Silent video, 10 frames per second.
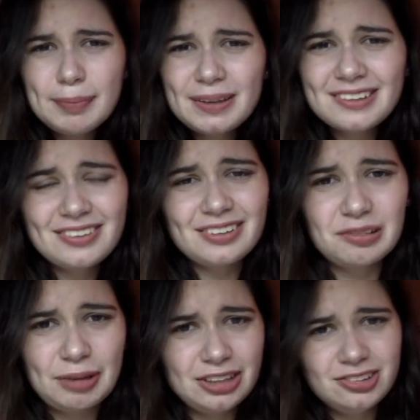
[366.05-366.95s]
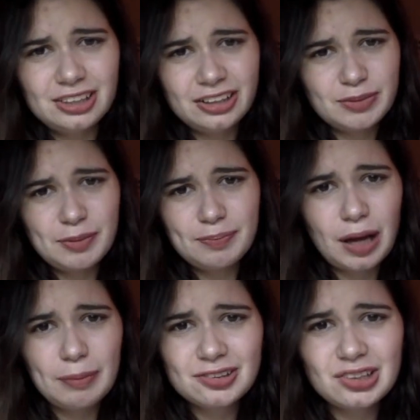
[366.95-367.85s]
be considered way too young to be
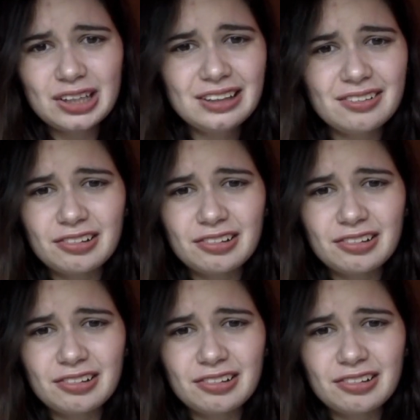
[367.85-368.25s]
publishing